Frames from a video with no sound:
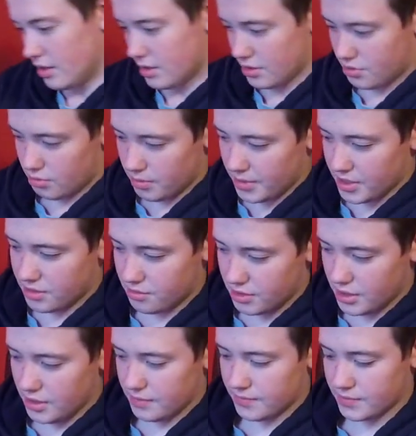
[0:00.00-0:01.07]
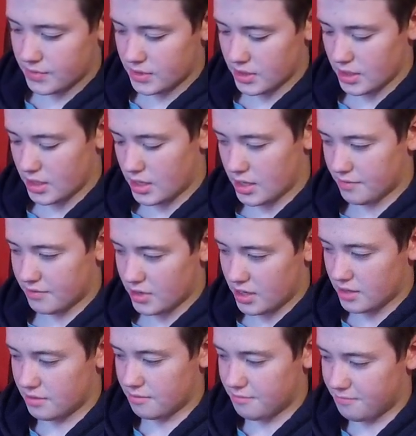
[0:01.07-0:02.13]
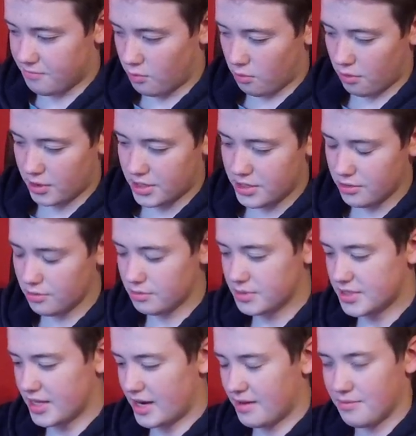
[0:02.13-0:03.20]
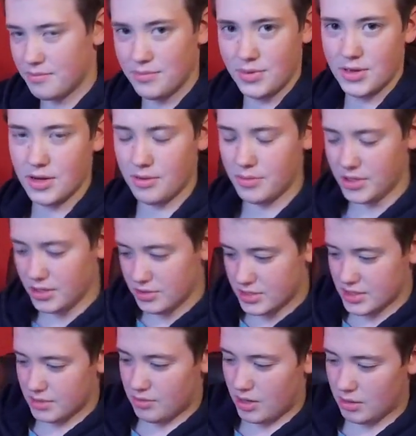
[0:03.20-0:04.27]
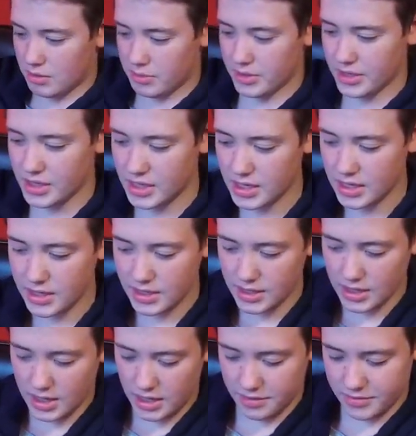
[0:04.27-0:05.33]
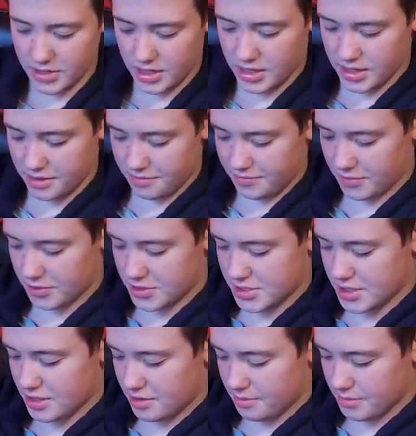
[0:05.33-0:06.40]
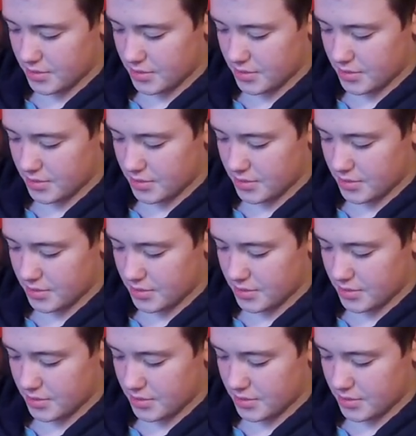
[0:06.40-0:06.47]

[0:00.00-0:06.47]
3x3. I've got 4 cubes that I'm going to be using probably. I've got, first up,